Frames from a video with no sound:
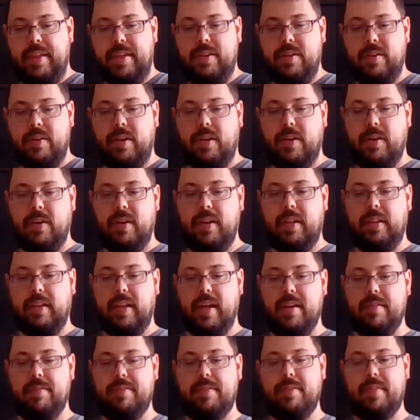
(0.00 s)
that your current
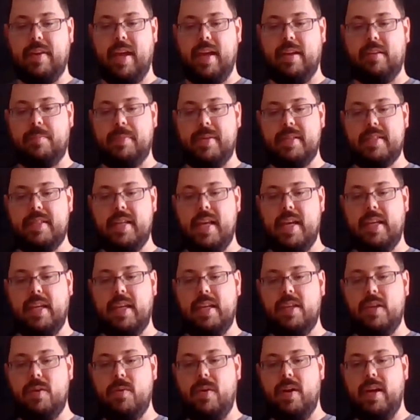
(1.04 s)
life has been
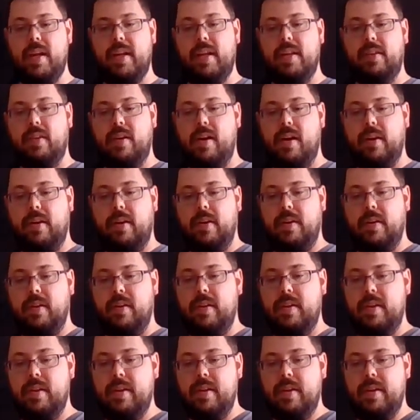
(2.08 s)
taking you any longer,
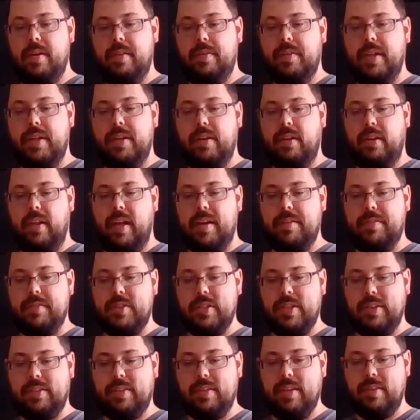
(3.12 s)
that your life
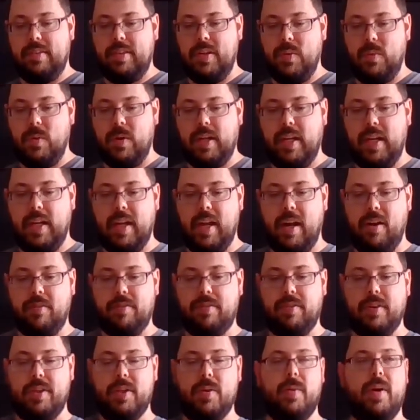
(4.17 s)
just isn't working out
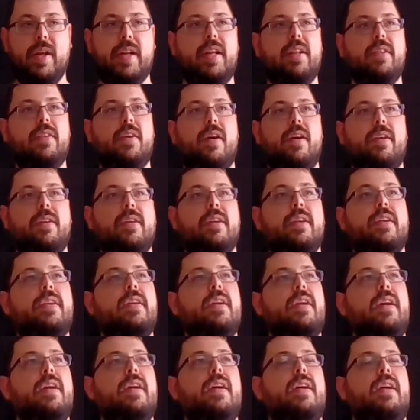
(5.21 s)
for you any longer."
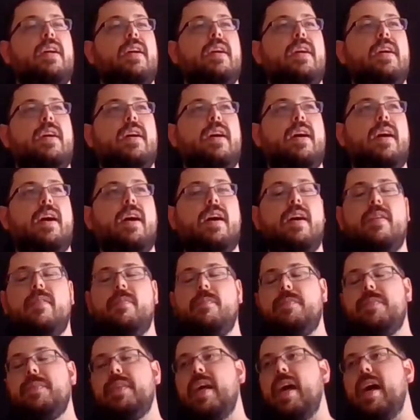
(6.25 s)

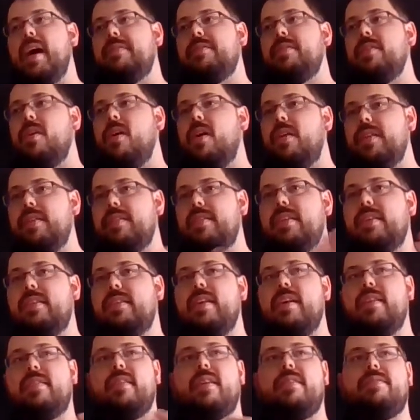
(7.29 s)
After all the
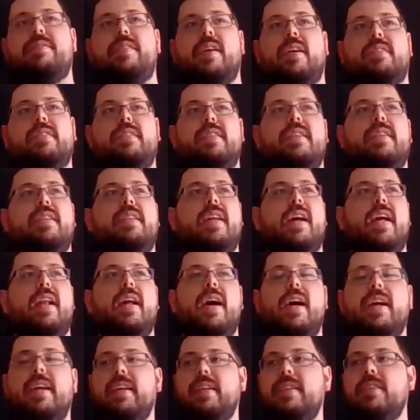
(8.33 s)
success, I felt that
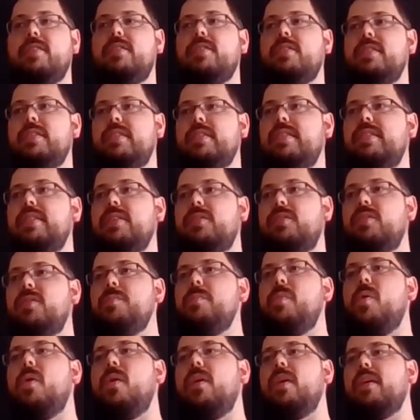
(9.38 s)
I could still do
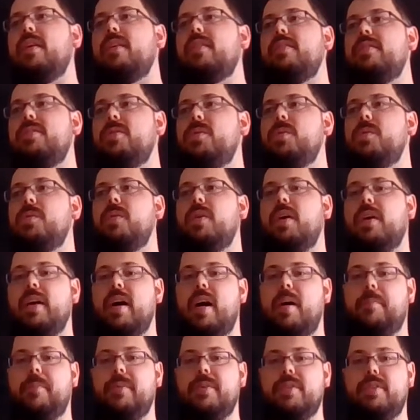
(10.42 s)
more to
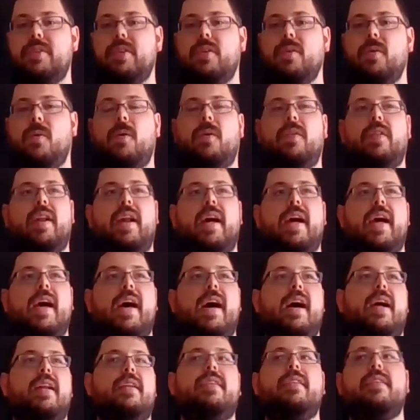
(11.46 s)
accomplish the goal that I
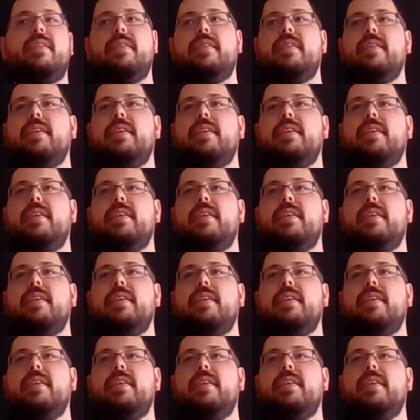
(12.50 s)
had